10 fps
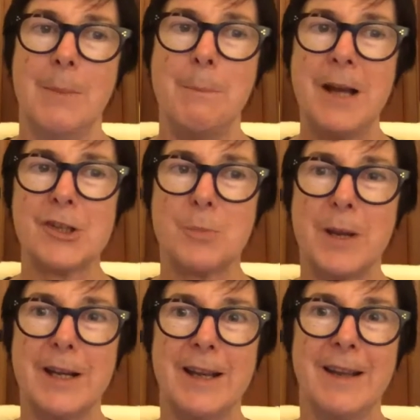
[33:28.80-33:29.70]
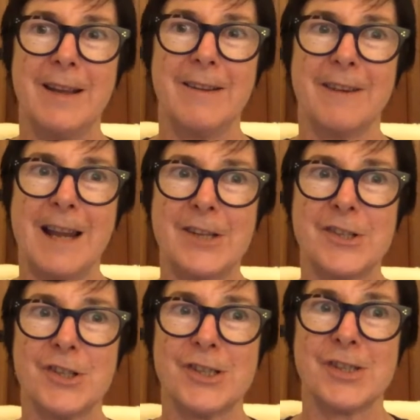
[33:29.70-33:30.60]
much better
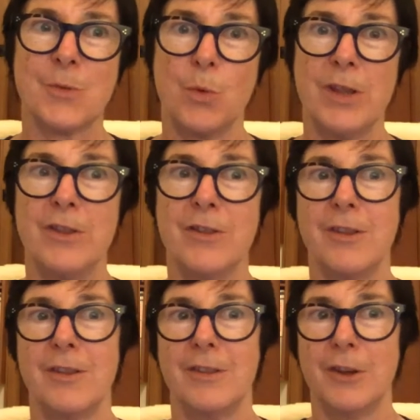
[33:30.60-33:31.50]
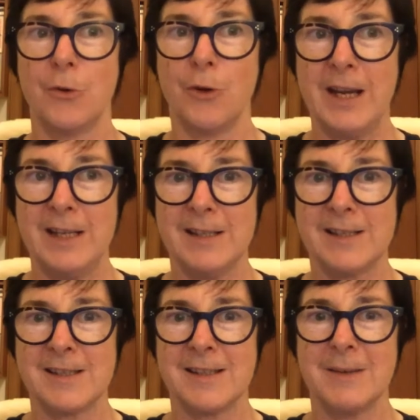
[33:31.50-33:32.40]
relations with the
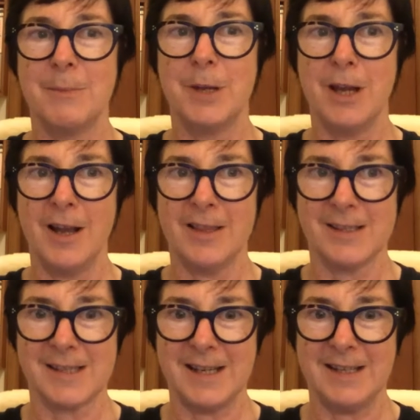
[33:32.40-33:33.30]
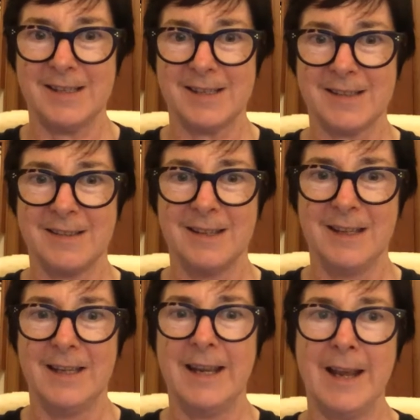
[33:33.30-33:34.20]
Greens behind the scenes.
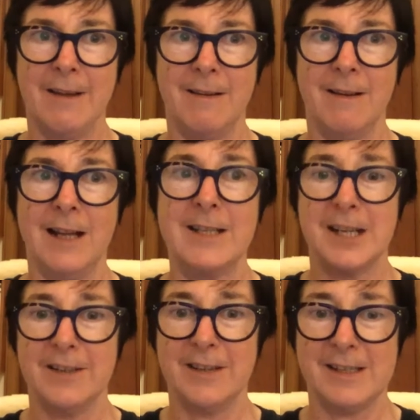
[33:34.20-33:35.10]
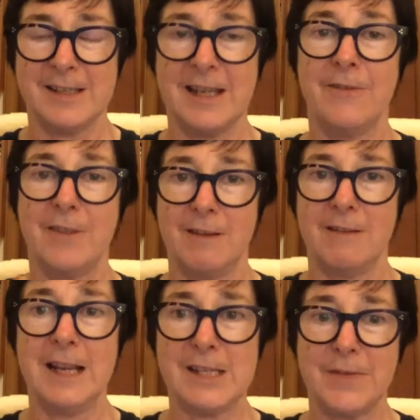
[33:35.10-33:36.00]
Now, I tell you this if
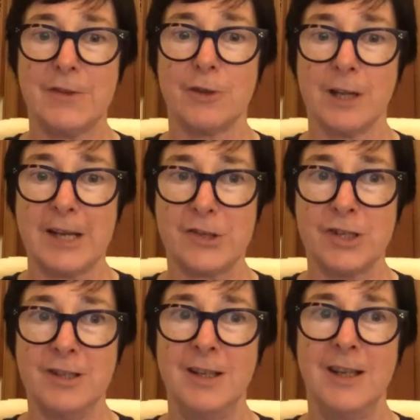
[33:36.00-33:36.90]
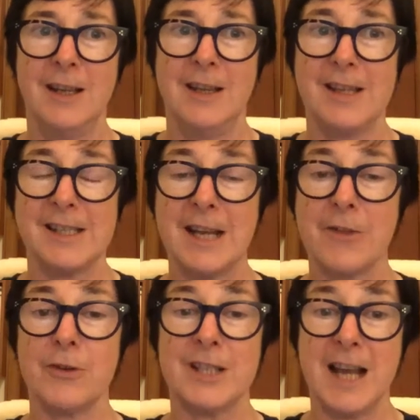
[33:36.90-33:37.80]
next federal election, there's
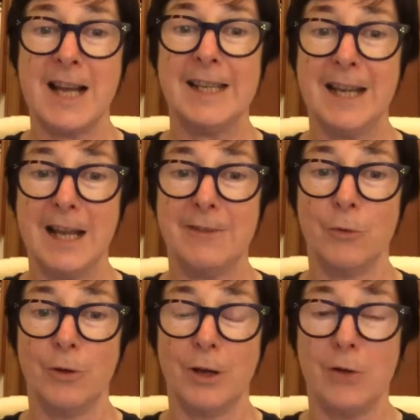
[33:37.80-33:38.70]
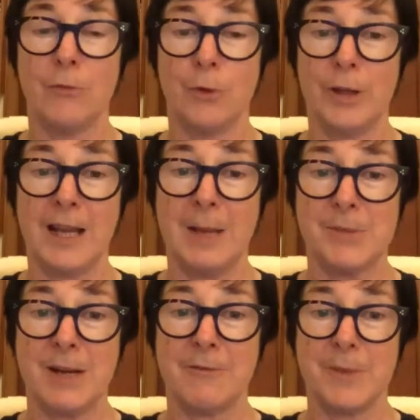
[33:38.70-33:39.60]
another Adani convoy, that
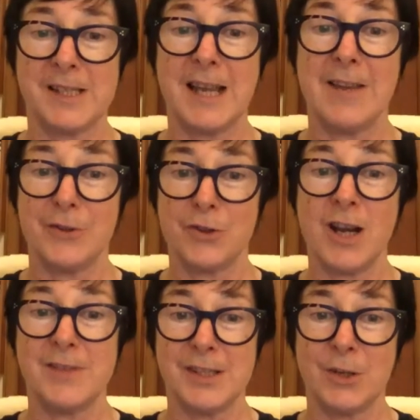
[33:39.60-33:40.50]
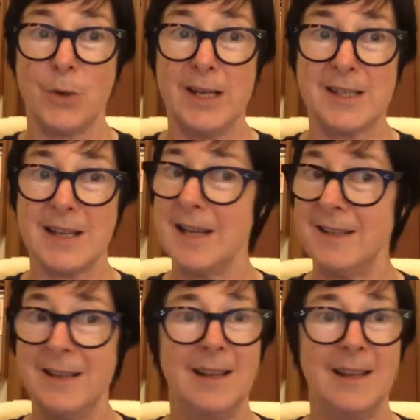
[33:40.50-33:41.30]
comes up from the south and drives into Queensland,